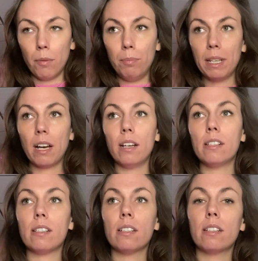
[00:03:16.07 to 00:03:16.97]

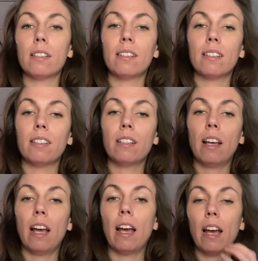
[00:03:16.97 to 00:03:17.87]
because
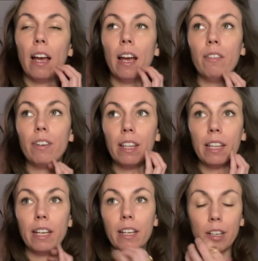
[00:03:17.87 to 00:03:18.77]

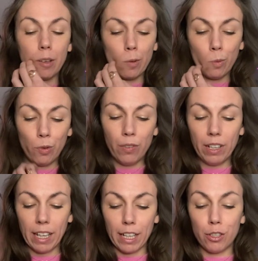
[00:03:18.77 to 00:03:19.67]
everything will feel
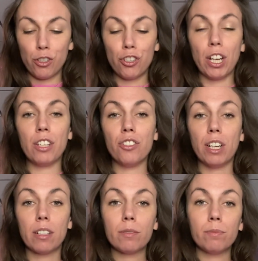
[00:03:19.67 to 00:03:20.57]
like it's changing.